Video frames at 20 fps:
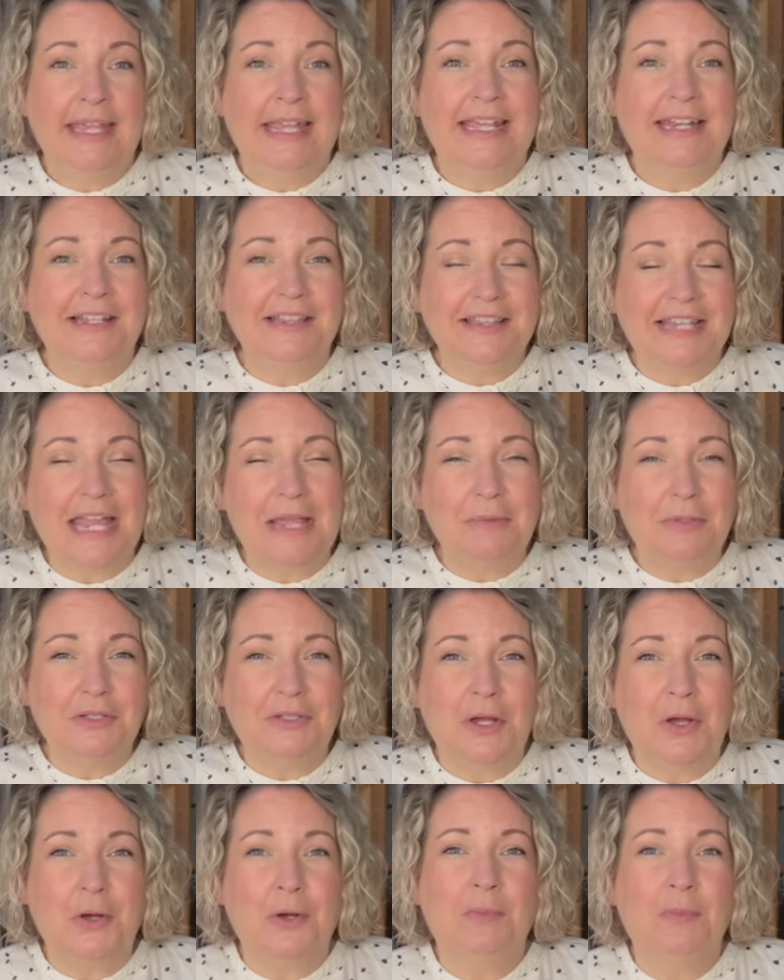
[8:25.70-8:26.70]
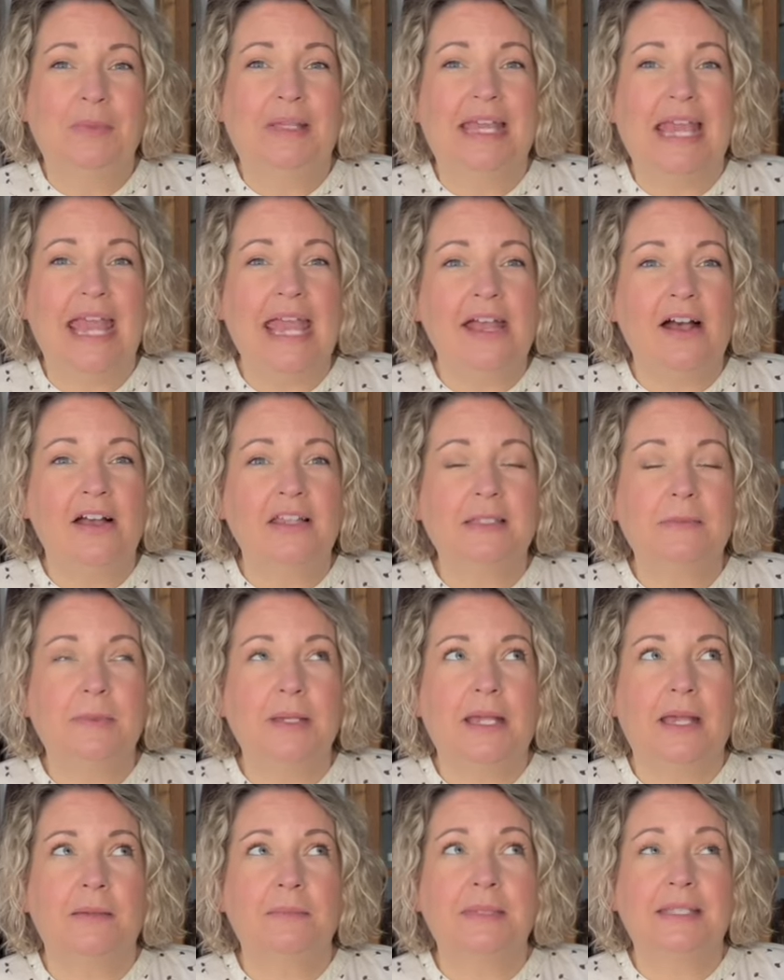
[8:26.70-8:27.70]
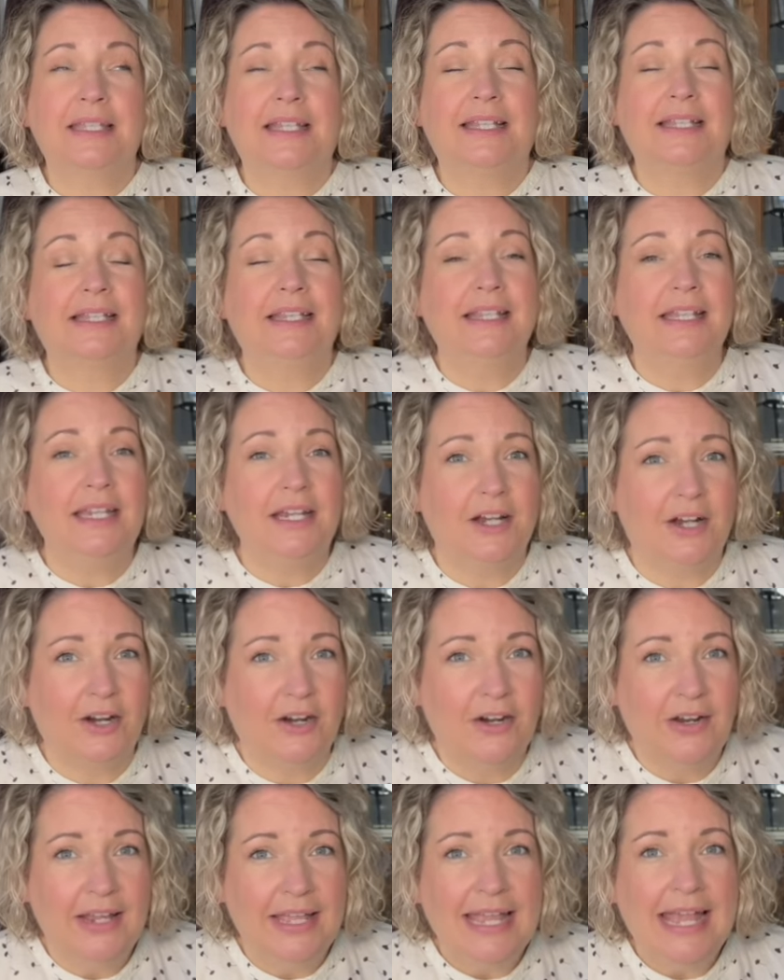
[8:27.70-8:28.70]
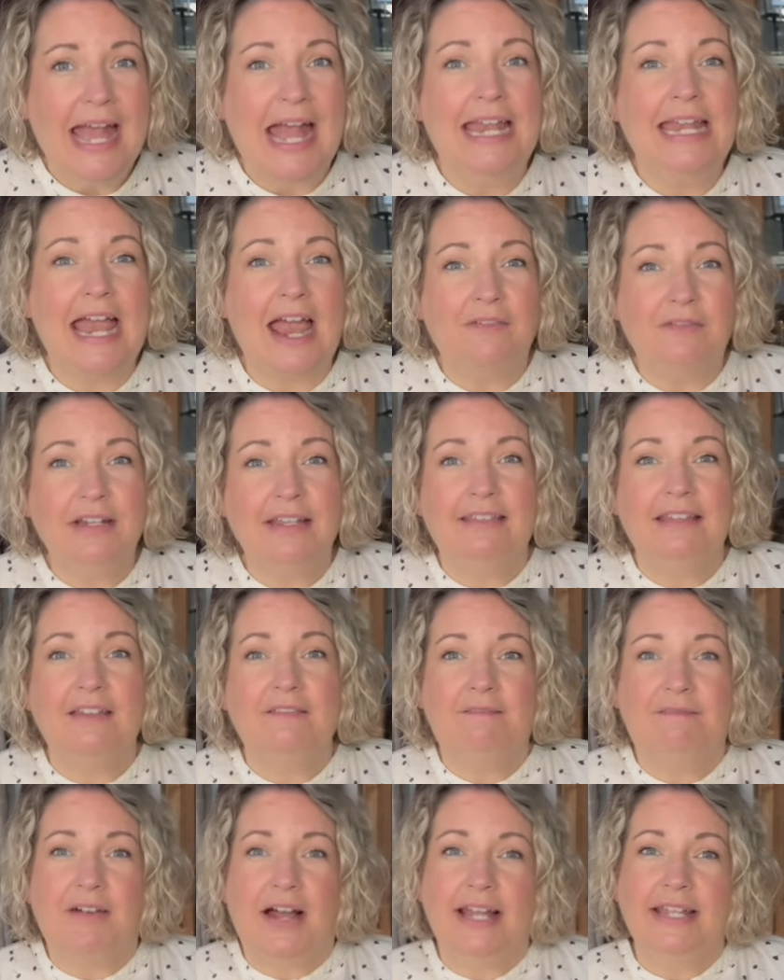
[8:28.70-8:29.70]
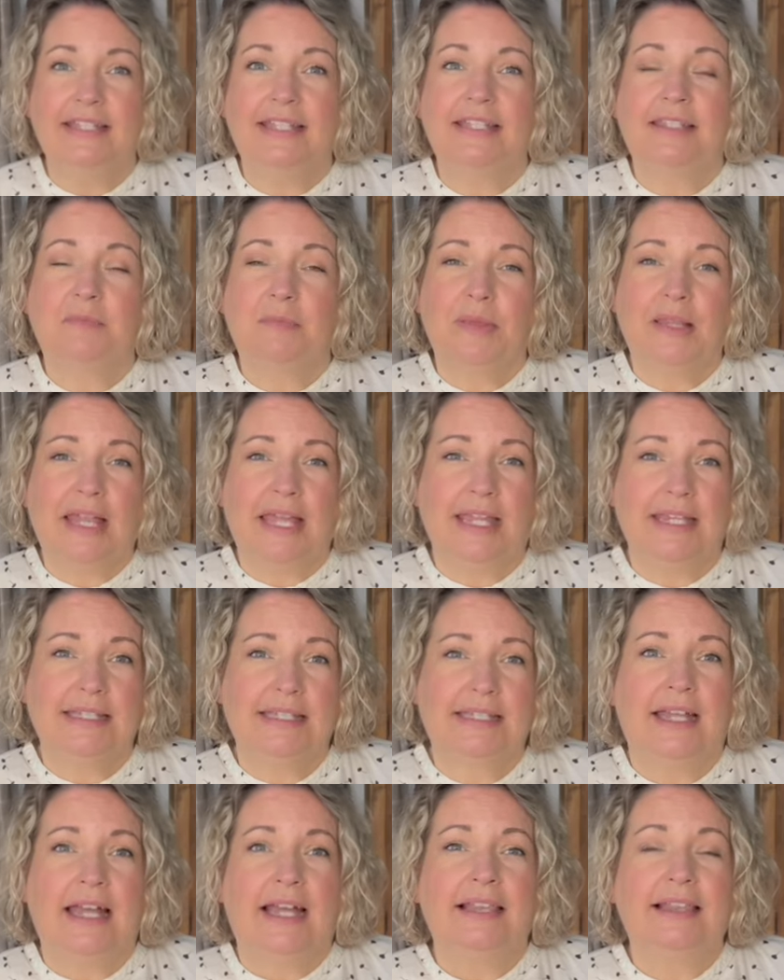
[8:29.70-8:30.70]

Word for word: In a labeled home, chaos becomes clear and everything finds its place.